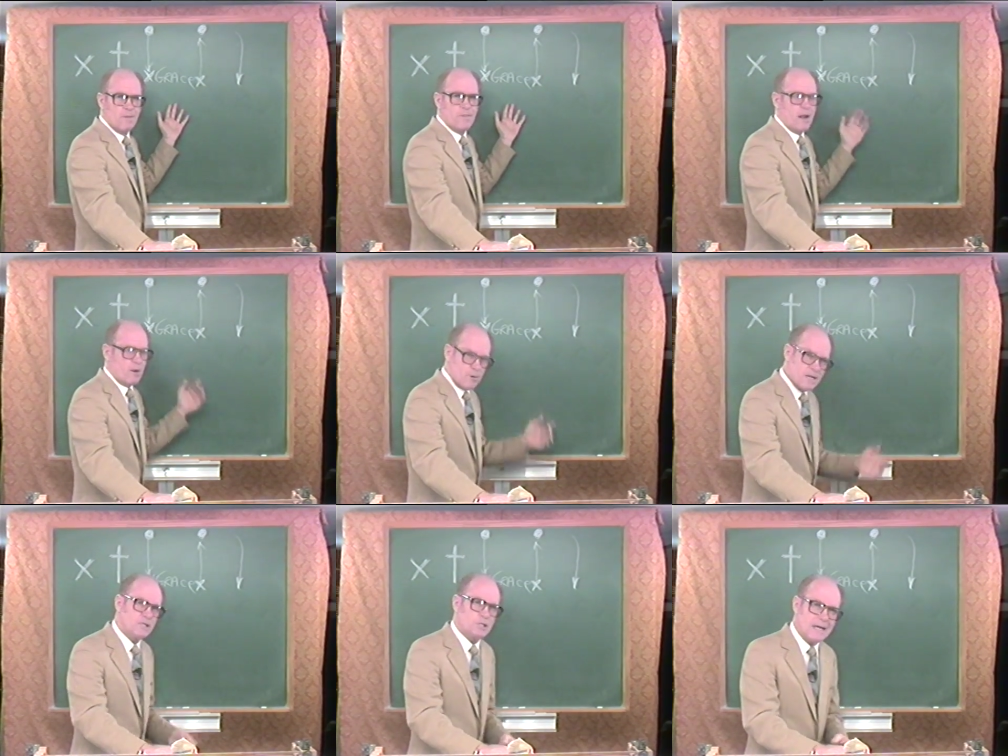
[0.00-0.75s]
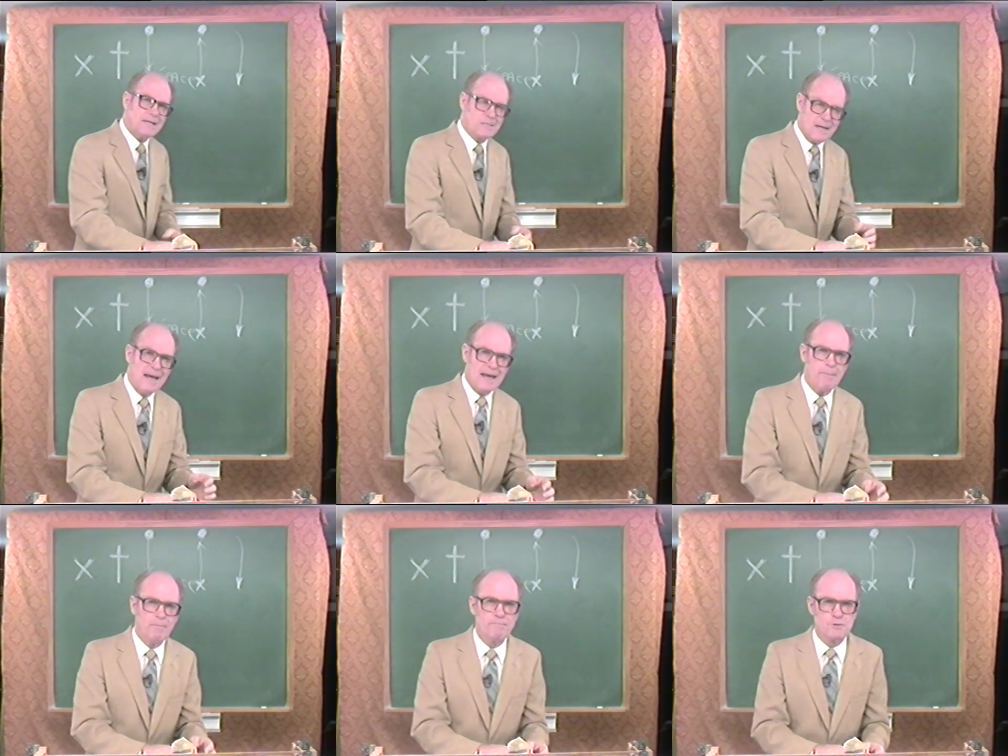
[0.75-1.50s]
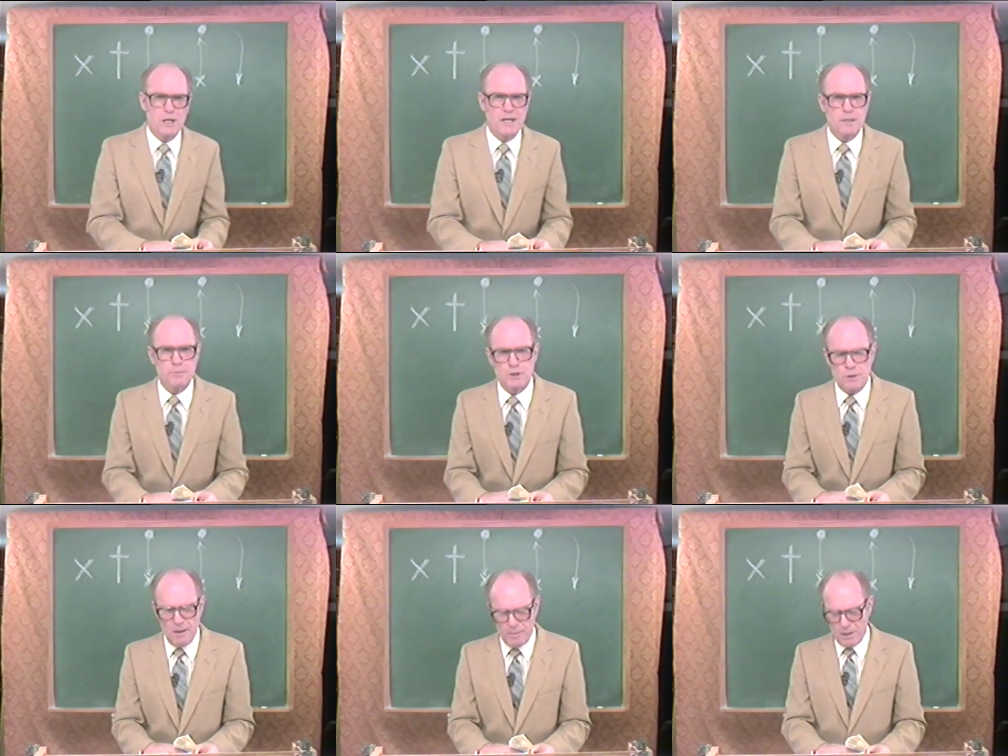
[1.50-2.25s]
There is a time of Jacob's
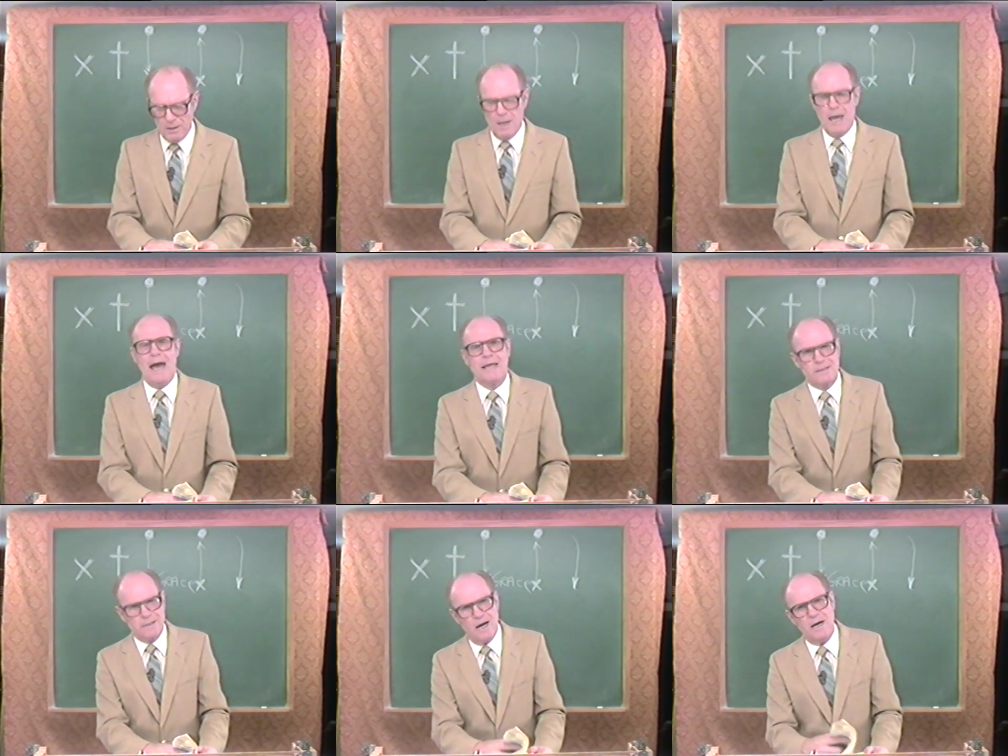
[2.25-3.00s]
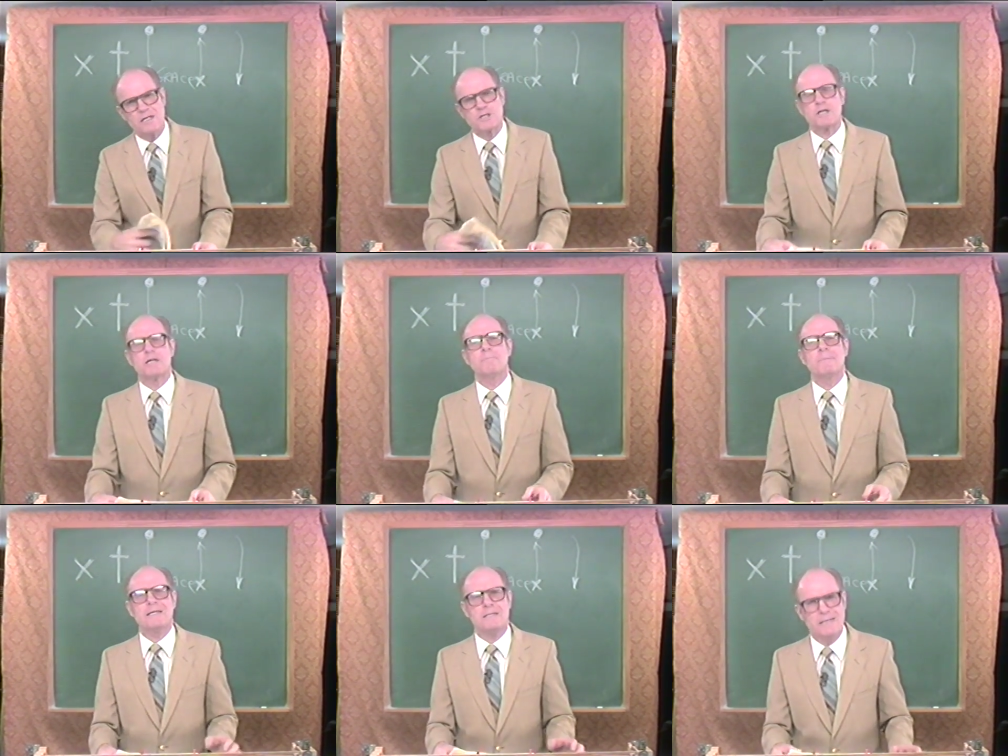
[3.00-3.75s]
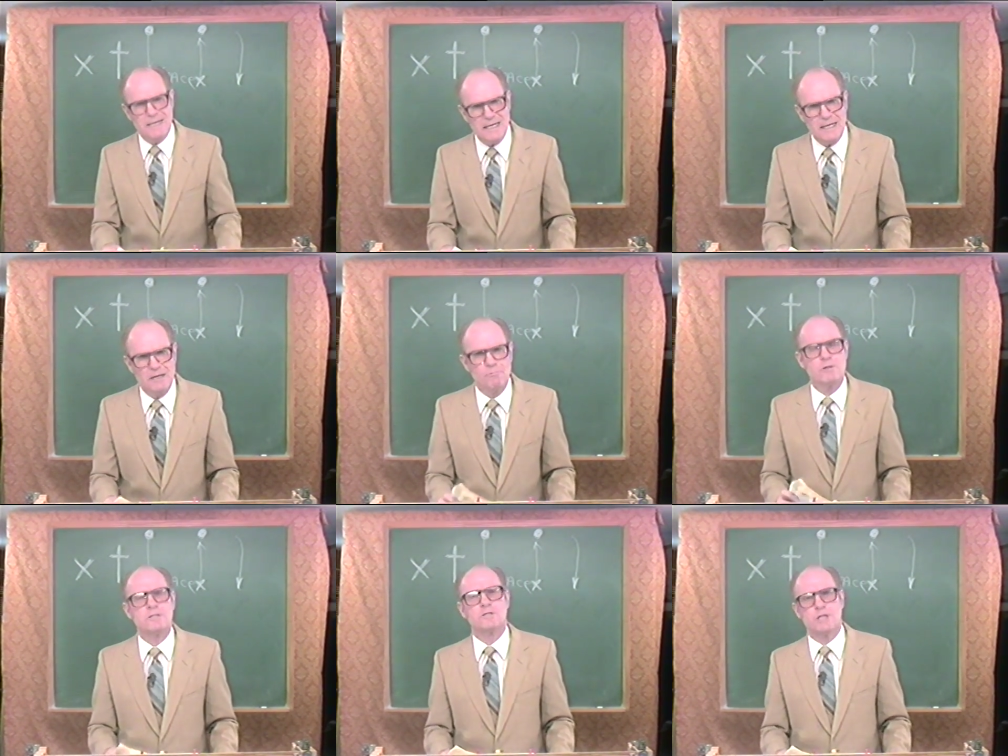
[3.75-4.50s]
trouble, and God is going to be dealing
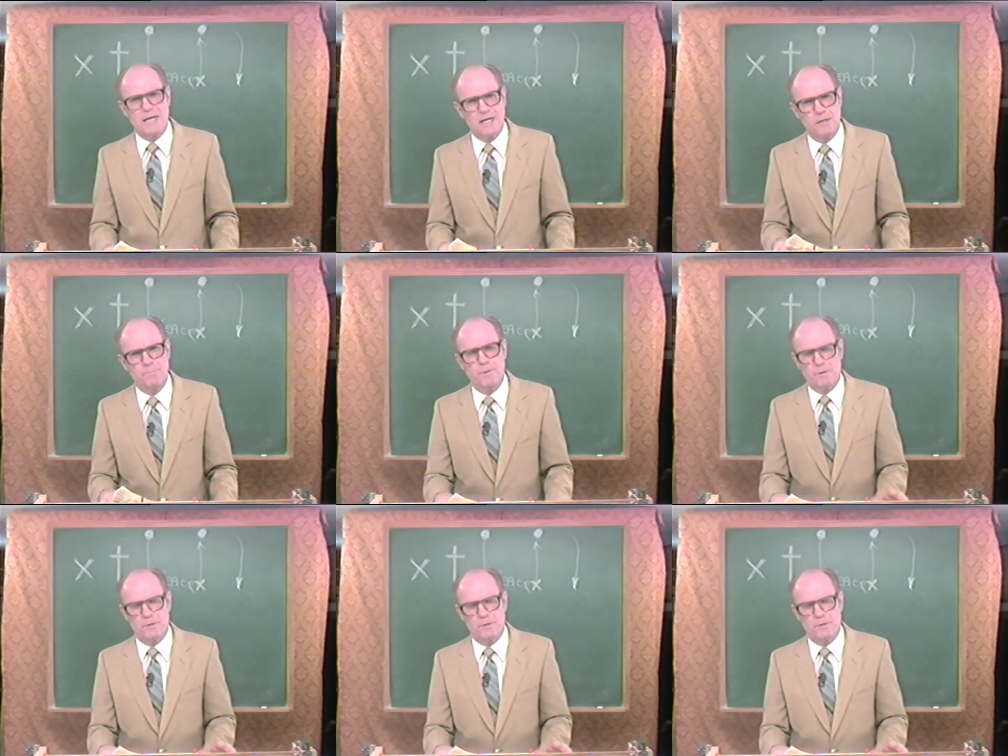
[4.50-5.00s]
with Jacob,